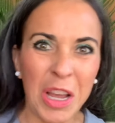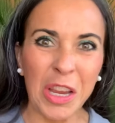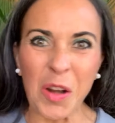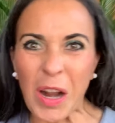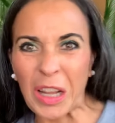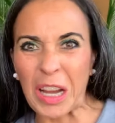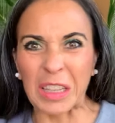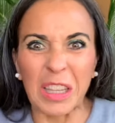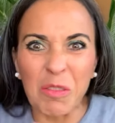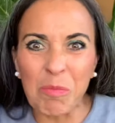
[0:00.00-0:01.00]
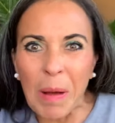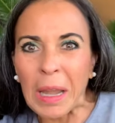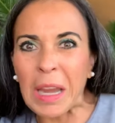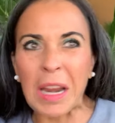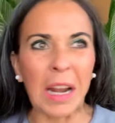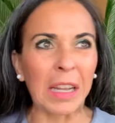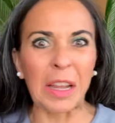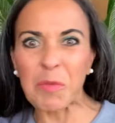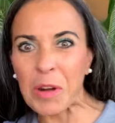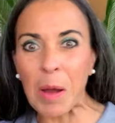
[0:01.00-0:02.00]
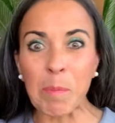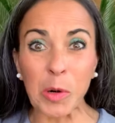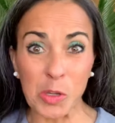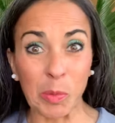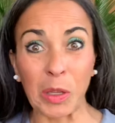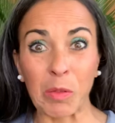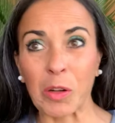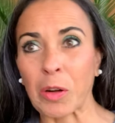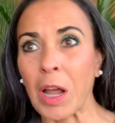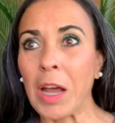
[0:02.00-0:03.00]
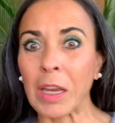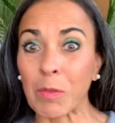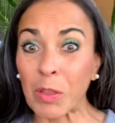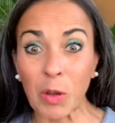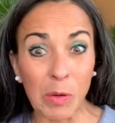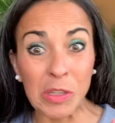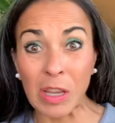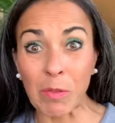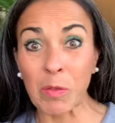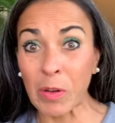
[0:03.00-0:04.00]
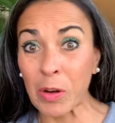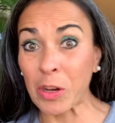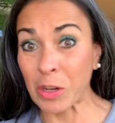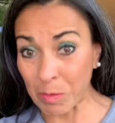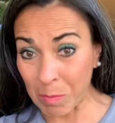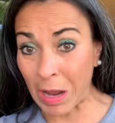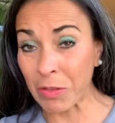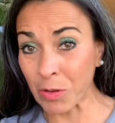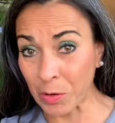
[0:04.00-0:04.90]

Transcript: I love money and I love numbers, believe it or not, even though I was never very good in math.